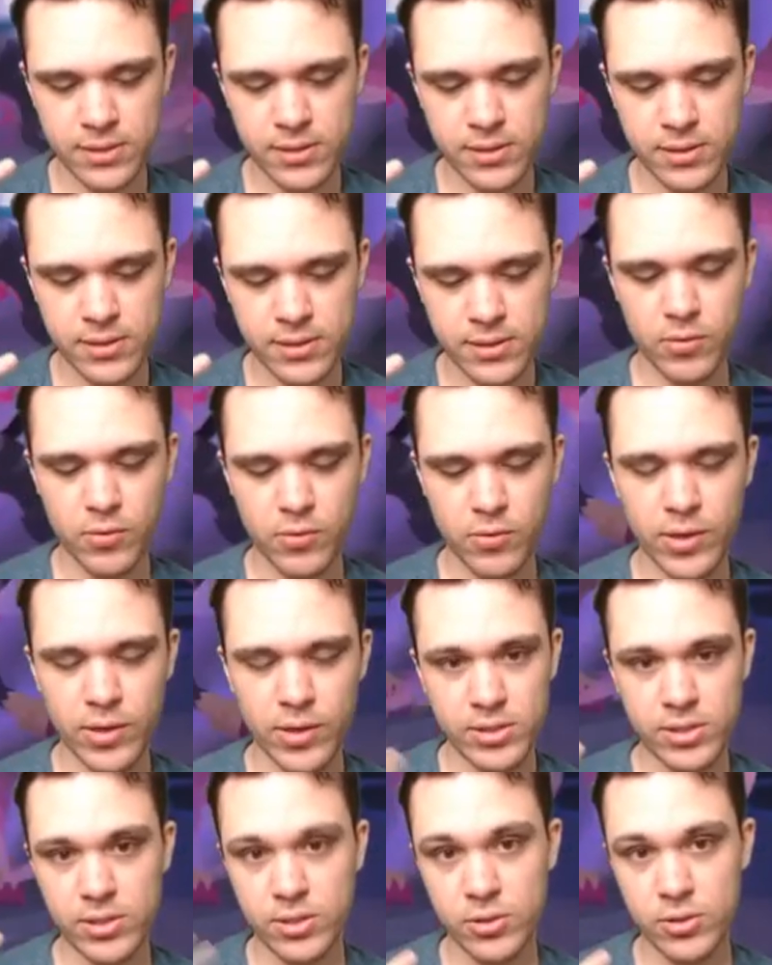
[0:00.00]
some quick
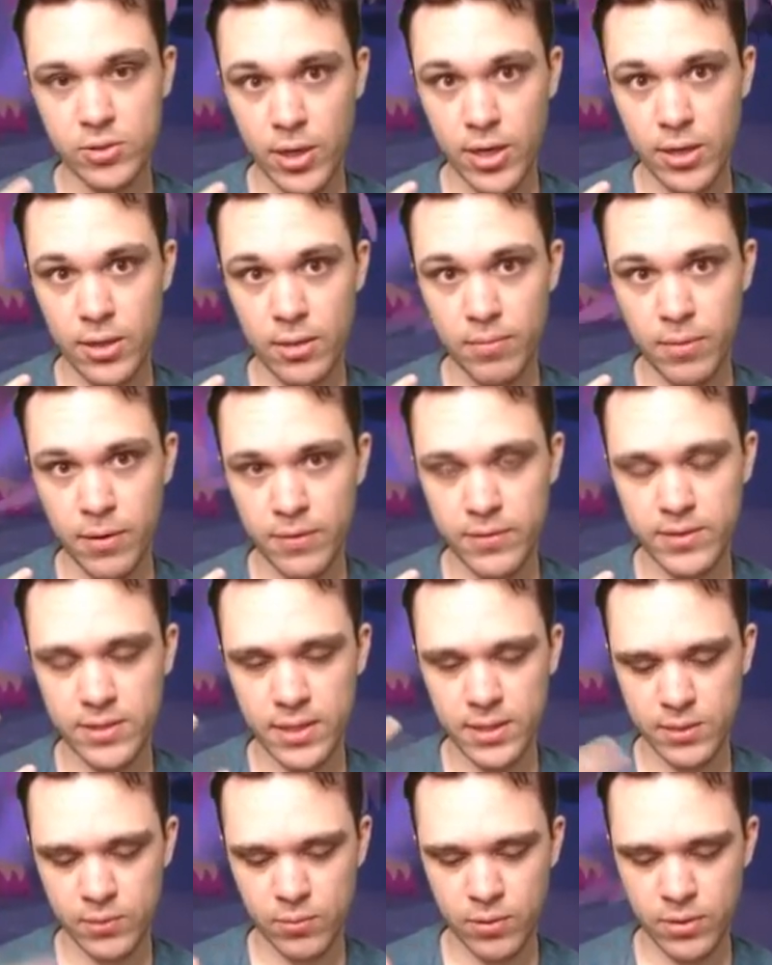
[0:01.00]
strength buffs
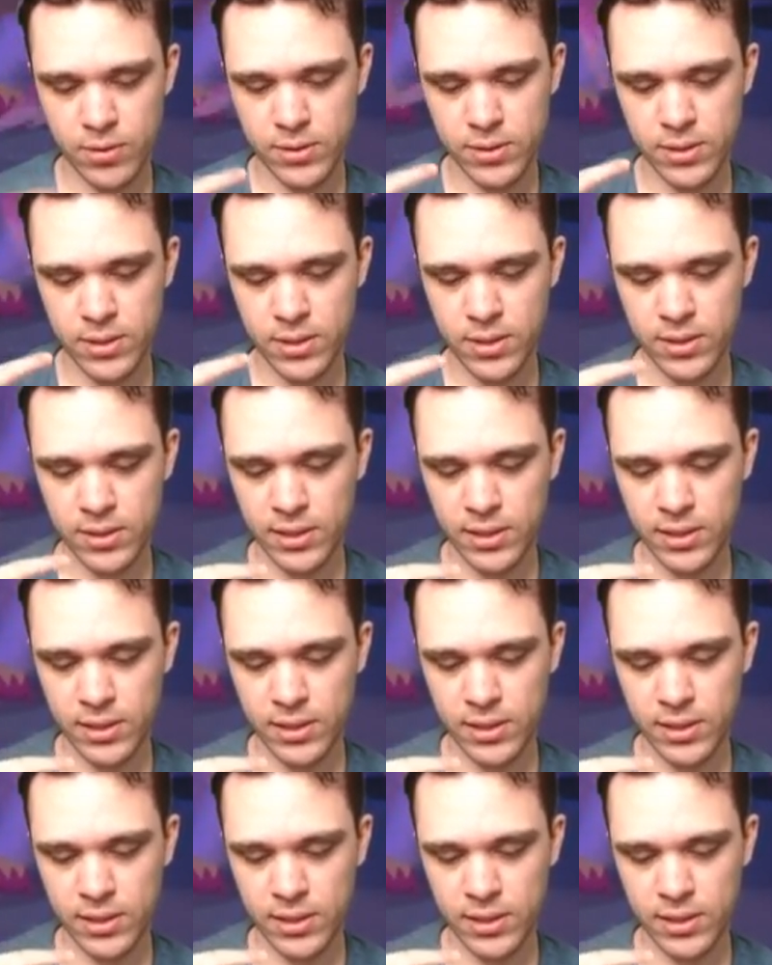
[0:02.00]
as well as uh,